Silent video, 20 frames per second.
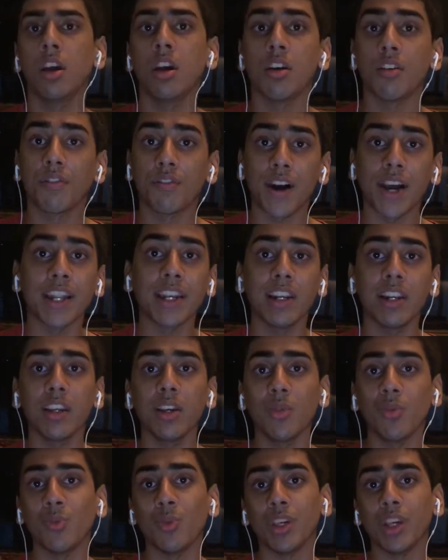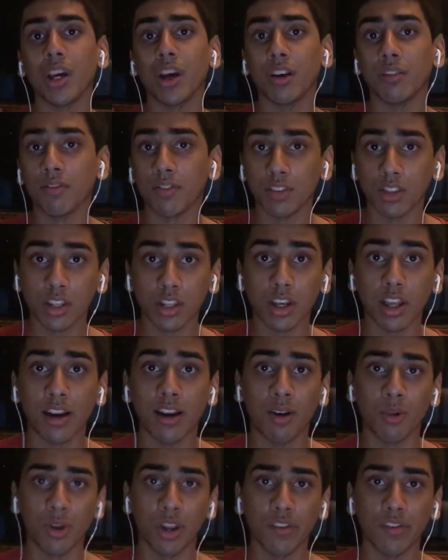Finally, we have the
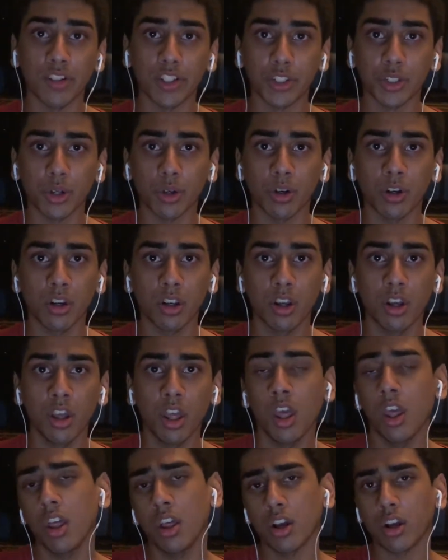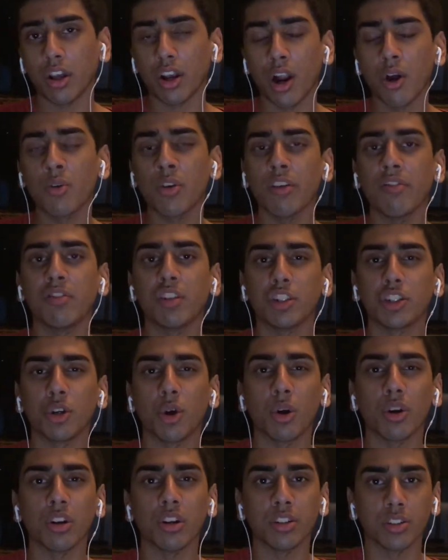ground level shot. A ground level
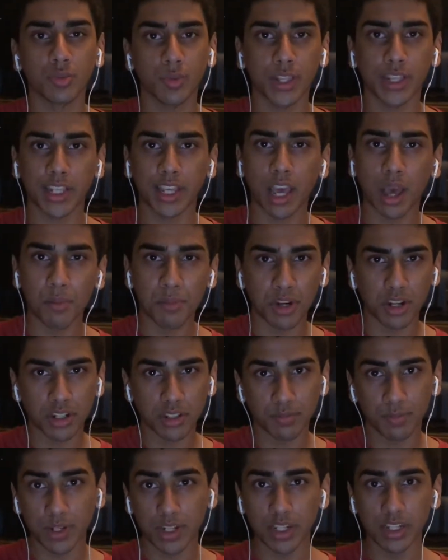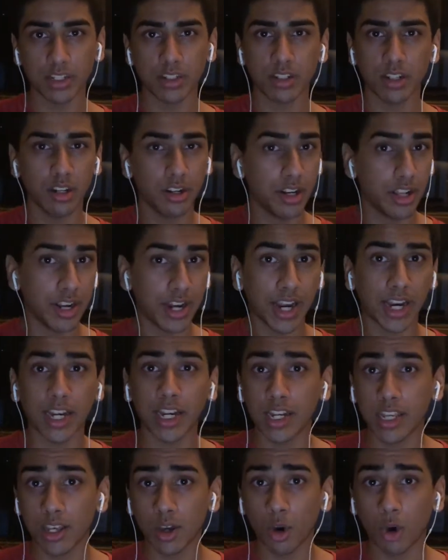shot is when the camera is placed
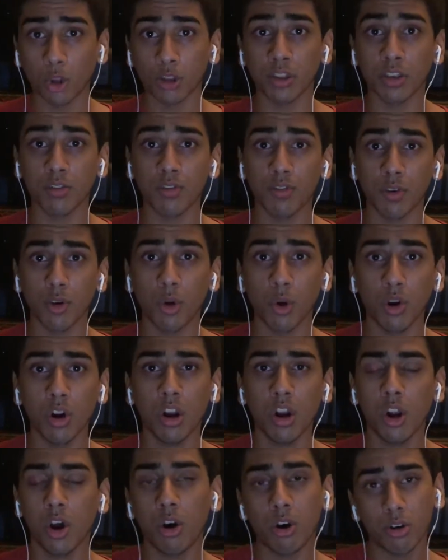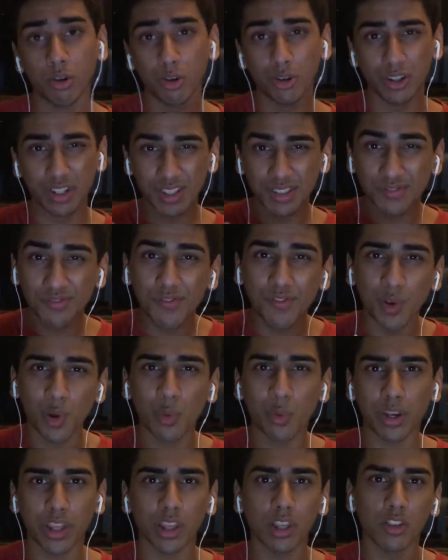directly on the floor or is
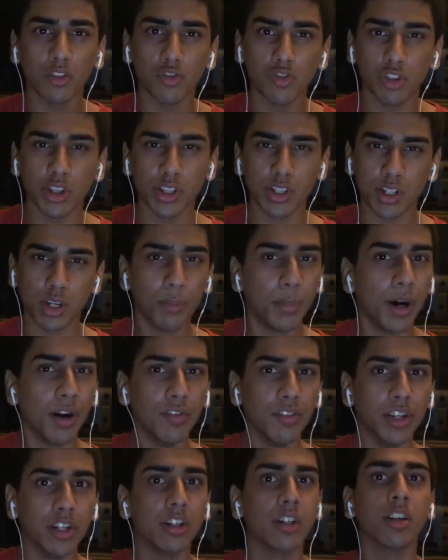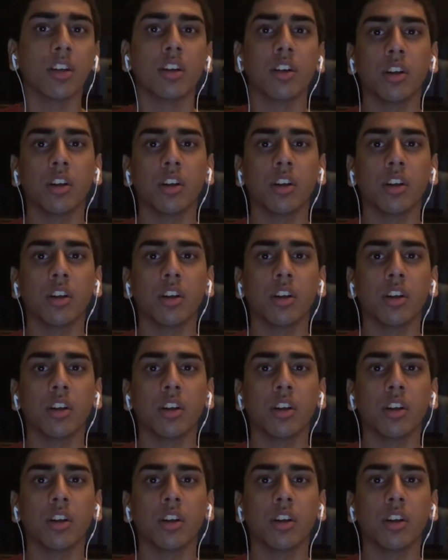floating just above it.